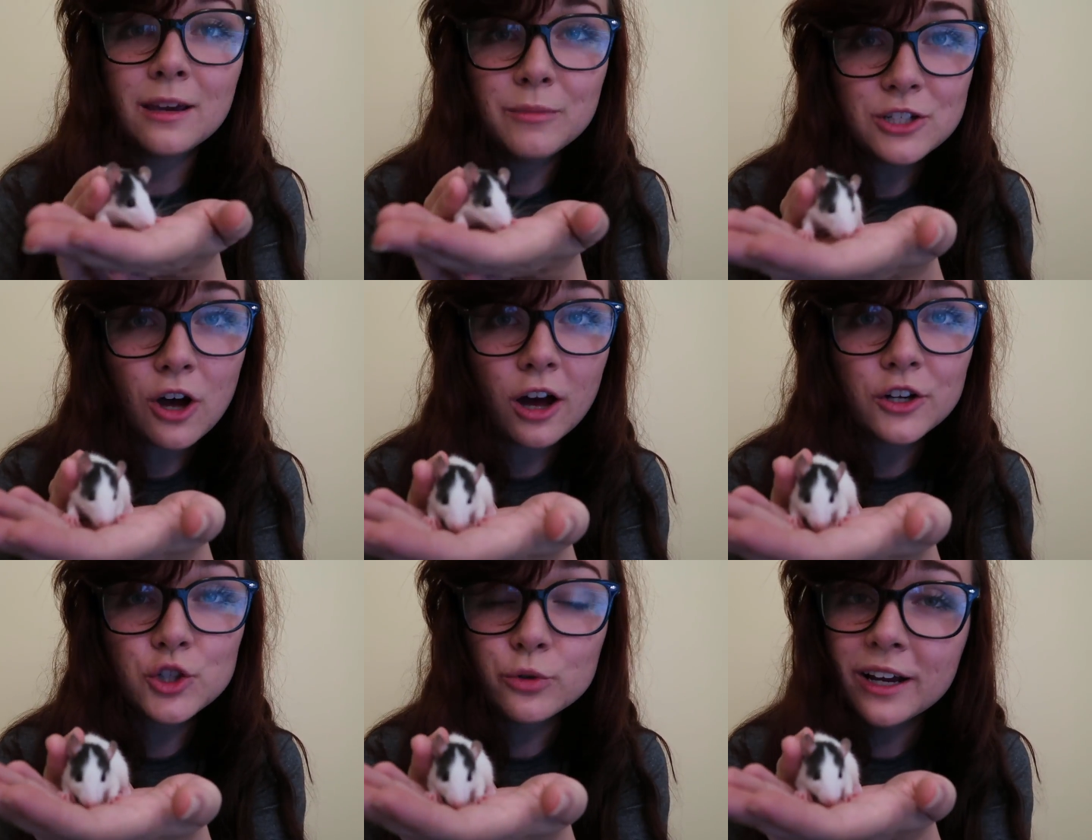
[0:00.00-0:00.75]
They can be
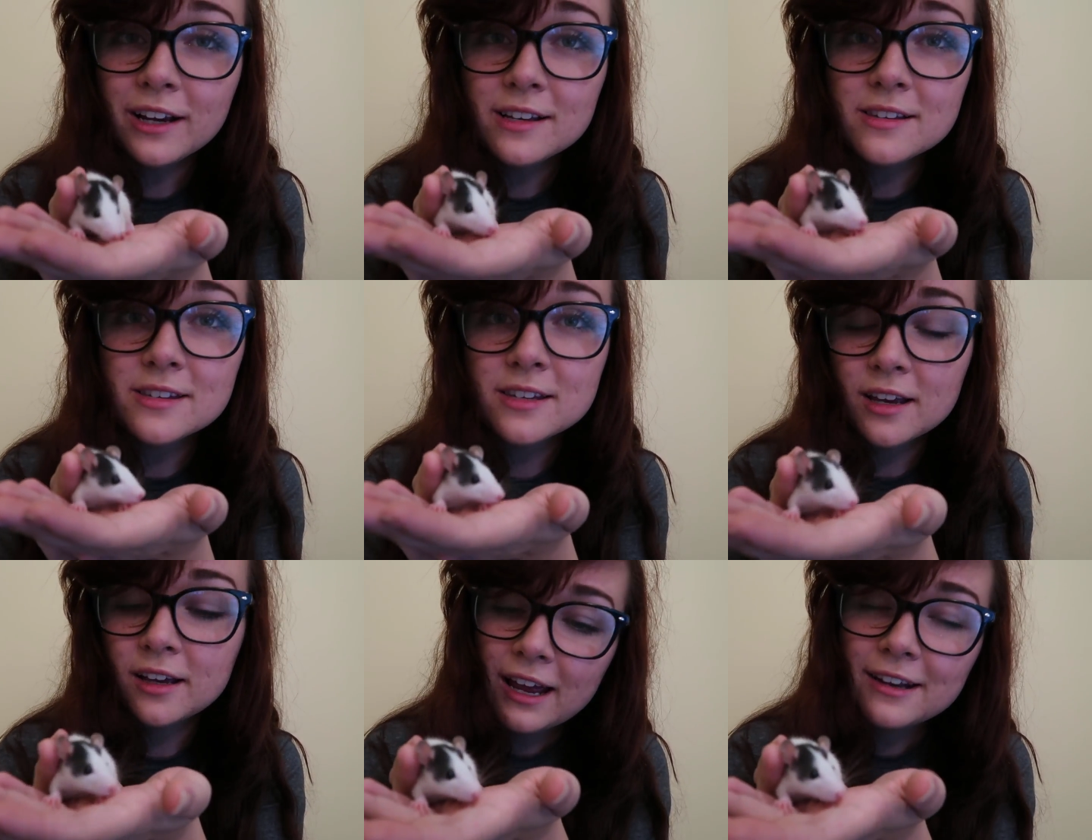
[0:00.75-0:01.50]
taught
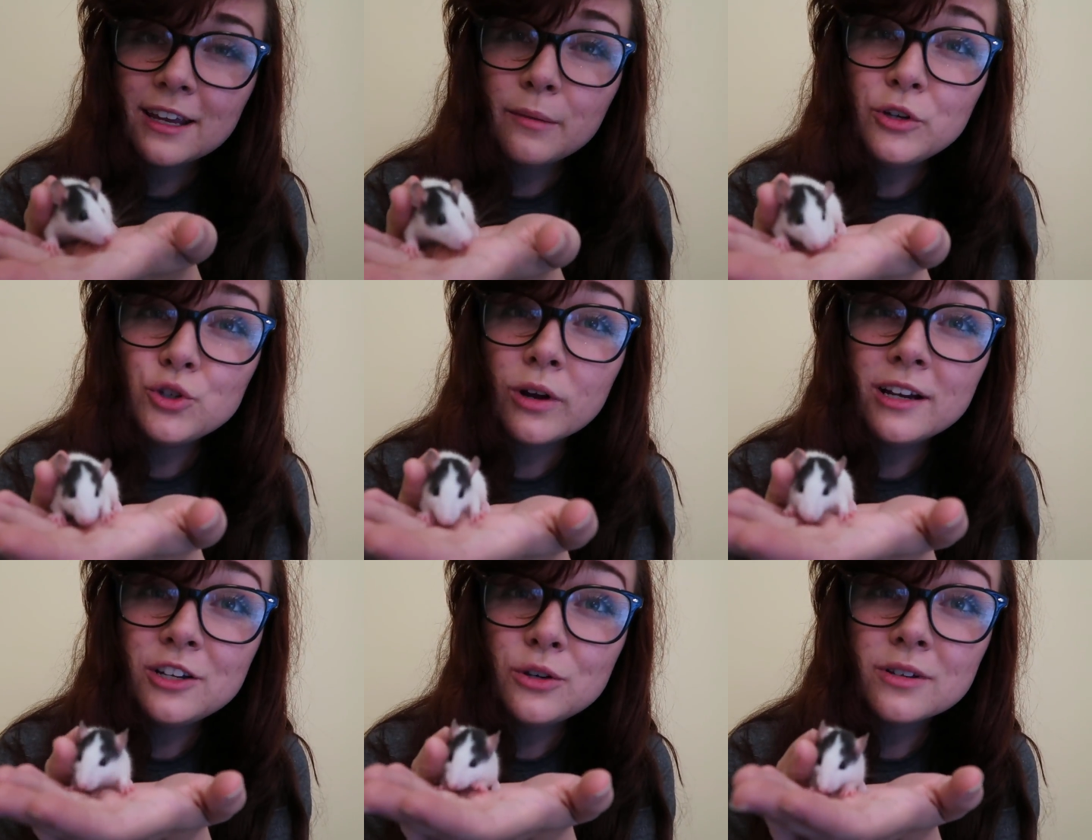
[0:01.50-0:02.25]
tricks and can be
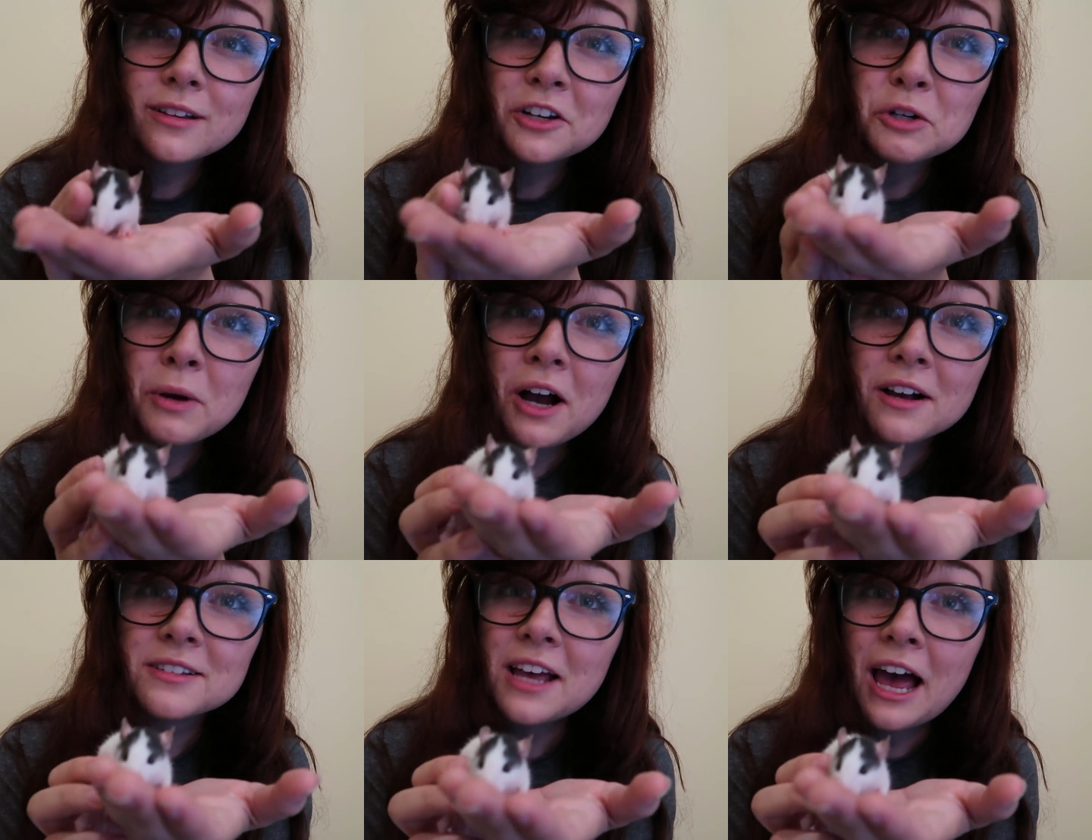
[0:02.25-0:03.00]
trained to use a litter
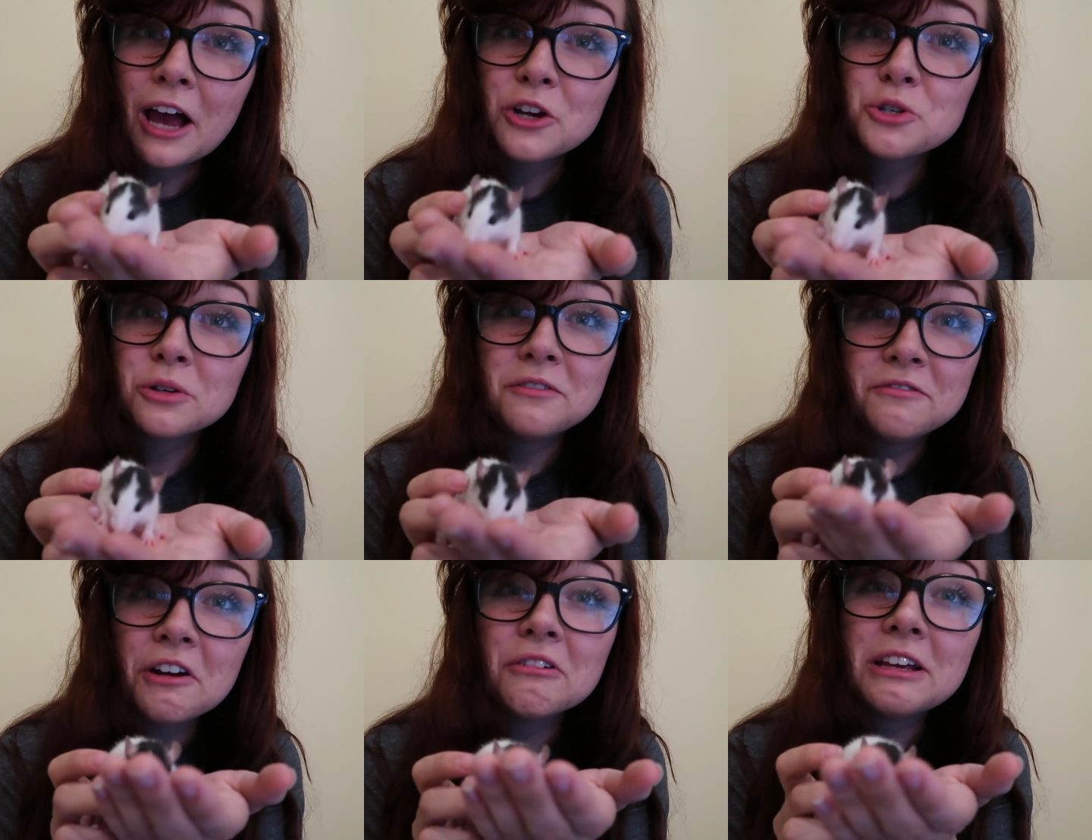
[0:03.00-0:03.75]
box actually
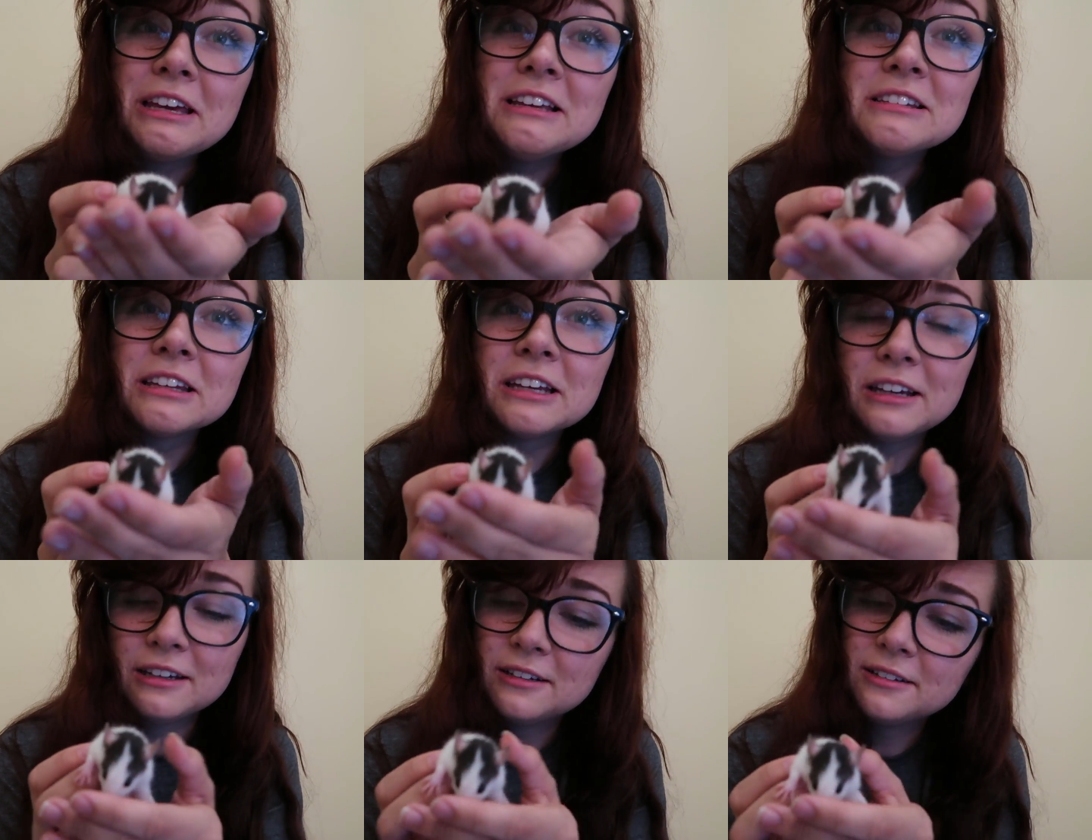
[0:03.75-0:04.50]
fairly easily.